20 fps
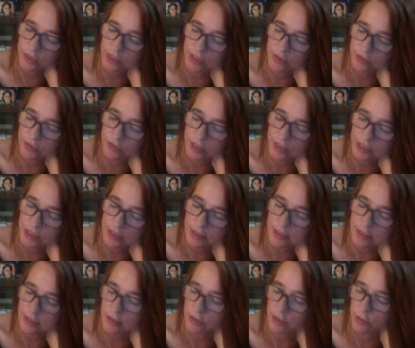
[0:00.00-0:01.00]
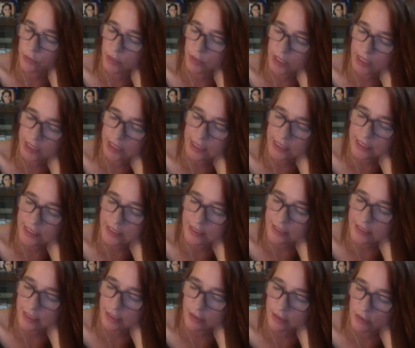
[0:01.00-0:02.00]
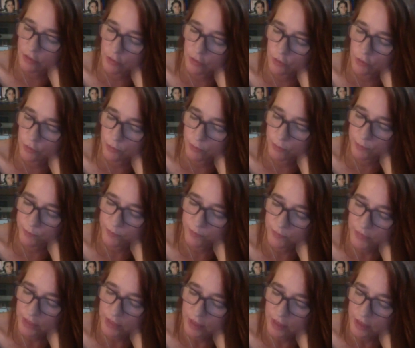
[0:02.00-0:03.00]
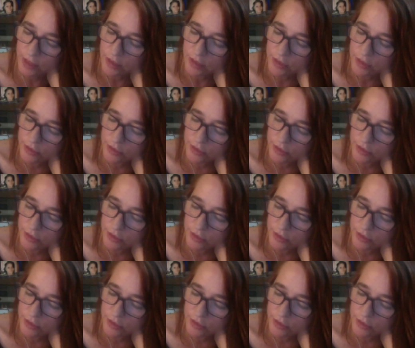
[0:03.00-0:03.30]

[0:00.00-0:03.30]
there is no body to send home. There